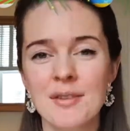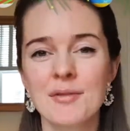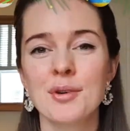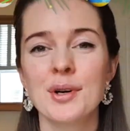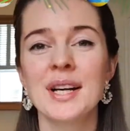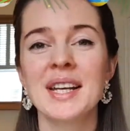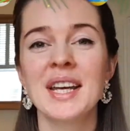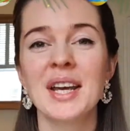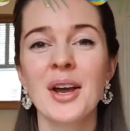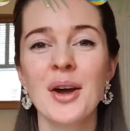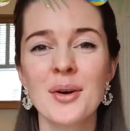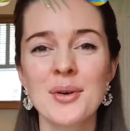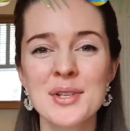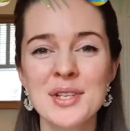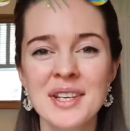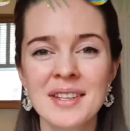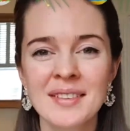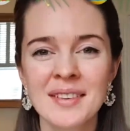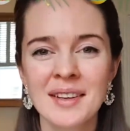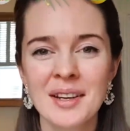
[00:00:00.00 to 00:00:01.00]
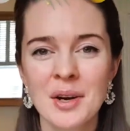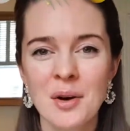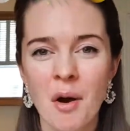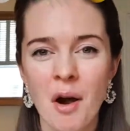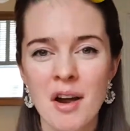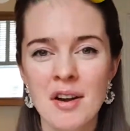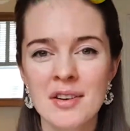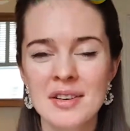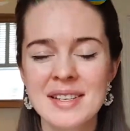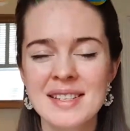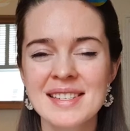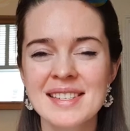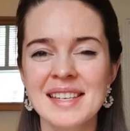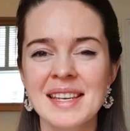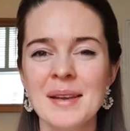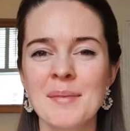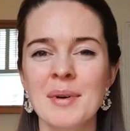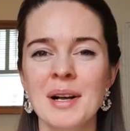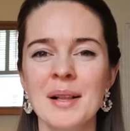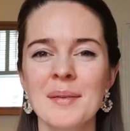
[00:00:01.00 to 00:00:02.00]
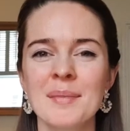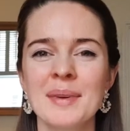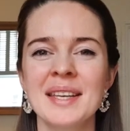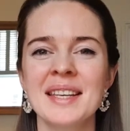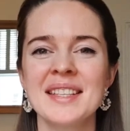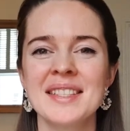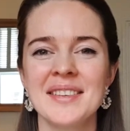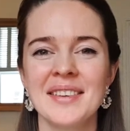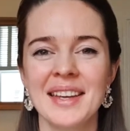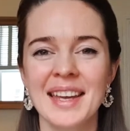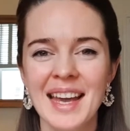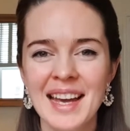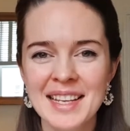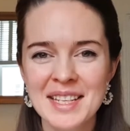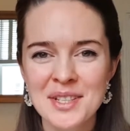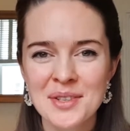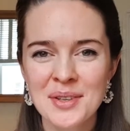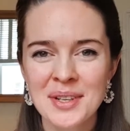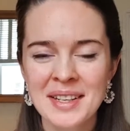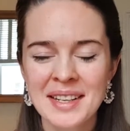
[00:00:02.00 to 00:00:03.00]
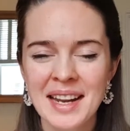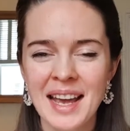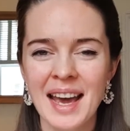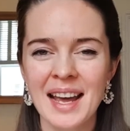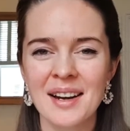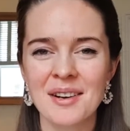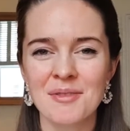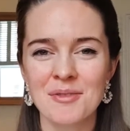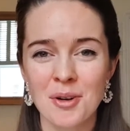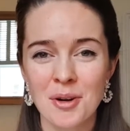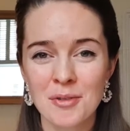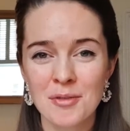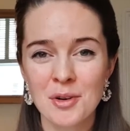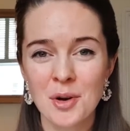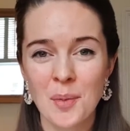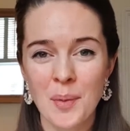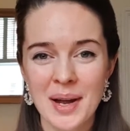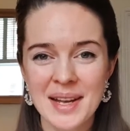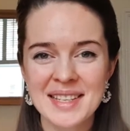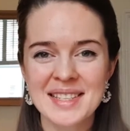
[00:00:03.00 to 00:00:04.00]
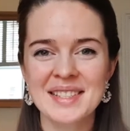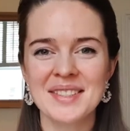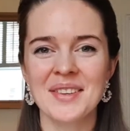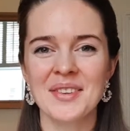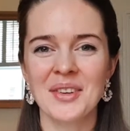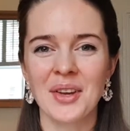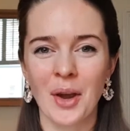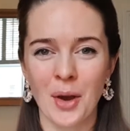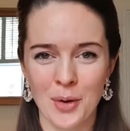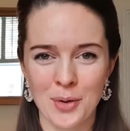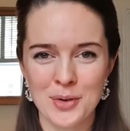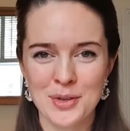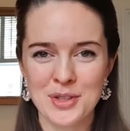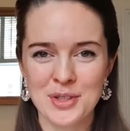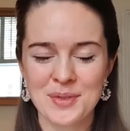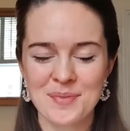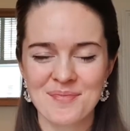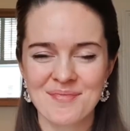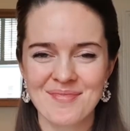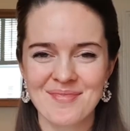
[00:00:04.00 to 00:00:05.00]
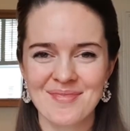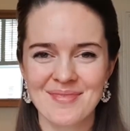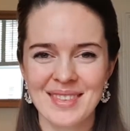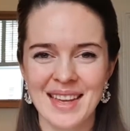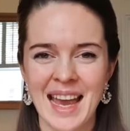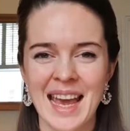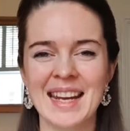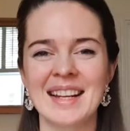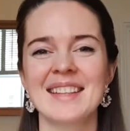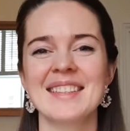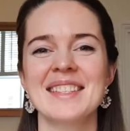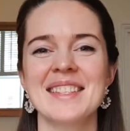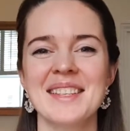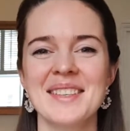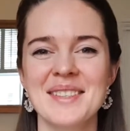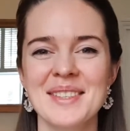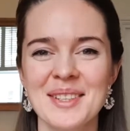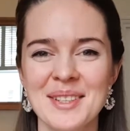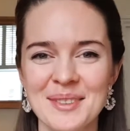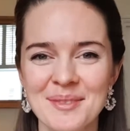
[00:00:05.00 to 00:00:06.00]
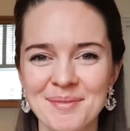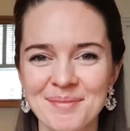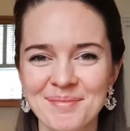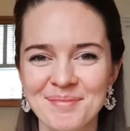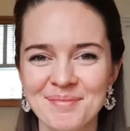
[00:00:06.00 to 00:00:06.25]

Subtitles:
For any coaching inquiries, email me to Katrin@evolvequest.coach, and I'll see you soon.